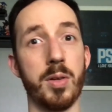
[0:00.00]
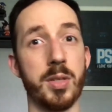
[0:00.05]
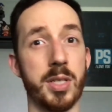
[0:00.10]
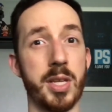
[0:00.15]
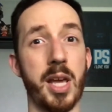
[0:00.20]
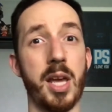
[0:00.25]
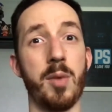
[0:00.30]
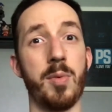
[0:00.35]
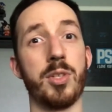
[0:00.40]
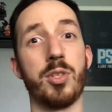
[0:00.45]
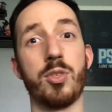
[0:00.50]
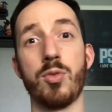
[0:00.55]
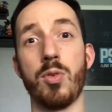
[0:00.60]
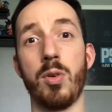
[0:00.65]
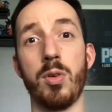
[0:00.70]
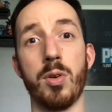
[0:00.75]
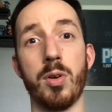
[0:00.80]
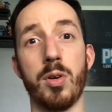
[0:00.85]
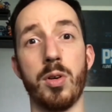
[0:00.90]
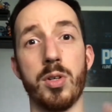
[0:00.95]
say, with
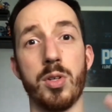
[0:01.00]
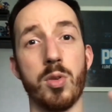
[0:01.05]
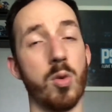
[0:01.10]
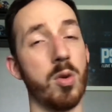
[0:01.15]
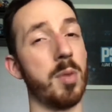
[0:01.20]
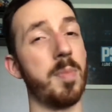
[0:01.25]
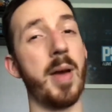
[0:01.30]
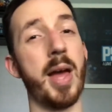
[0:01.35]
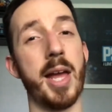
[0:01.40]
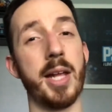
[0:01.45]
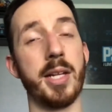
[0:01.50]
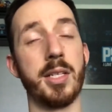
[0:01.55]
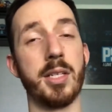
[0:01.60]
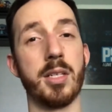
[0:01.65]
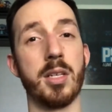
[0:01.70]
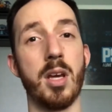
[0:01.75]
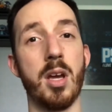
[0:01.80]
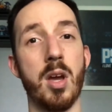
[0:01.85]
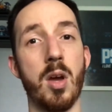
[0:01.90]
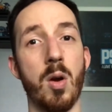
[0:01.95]
strollers or
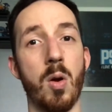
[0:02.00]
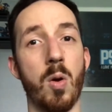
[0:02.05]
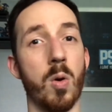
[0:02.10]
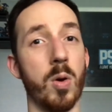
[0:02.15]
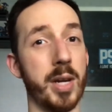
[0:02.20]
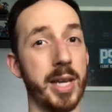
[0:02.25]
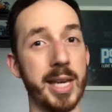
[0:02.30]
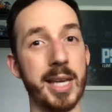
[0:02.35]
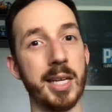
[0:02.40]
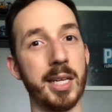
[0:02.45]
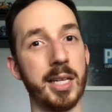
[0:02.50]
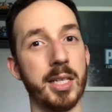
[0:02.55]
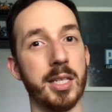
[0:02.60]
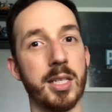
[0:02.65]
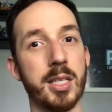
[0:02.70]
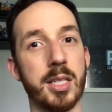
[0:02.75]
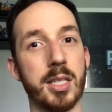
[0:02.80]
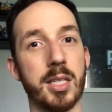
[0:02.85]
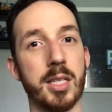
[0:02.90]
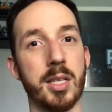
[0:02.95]
pets or
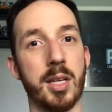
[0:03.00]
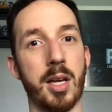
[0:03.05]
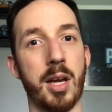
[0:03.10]
kids,